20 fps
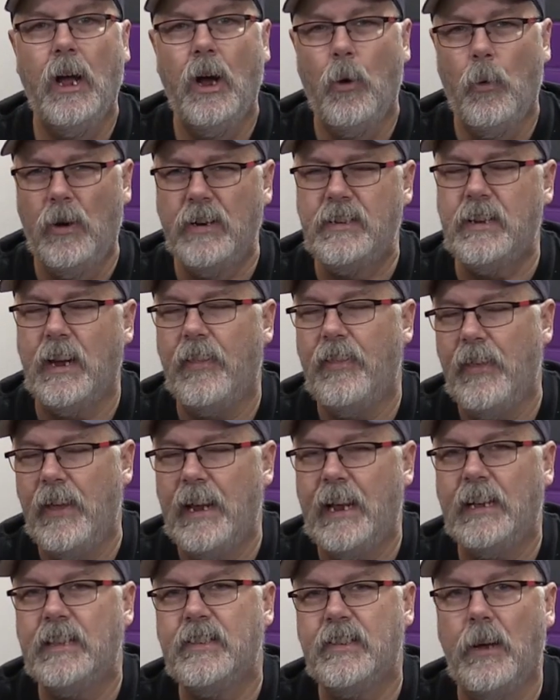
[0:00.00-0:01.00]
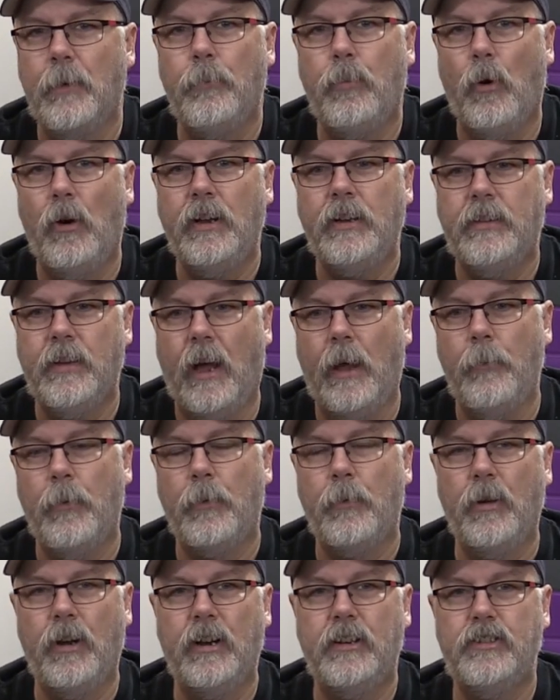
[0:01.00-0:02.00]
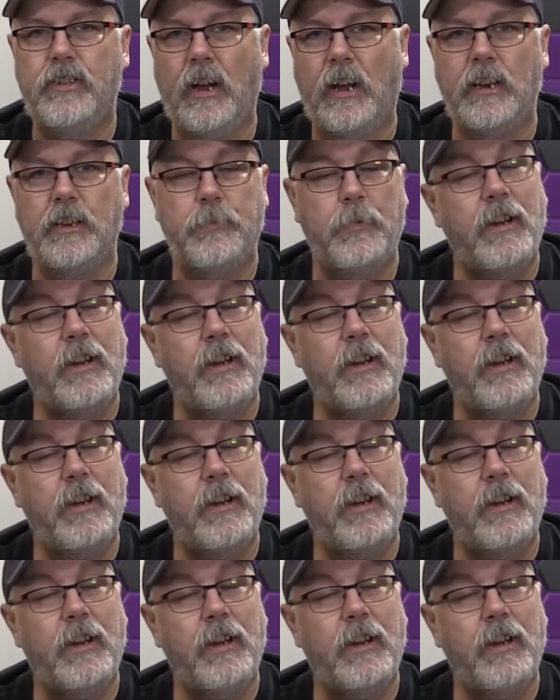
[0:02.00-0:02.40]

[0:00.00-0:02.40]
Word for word: which I think at some point in time I'm going to change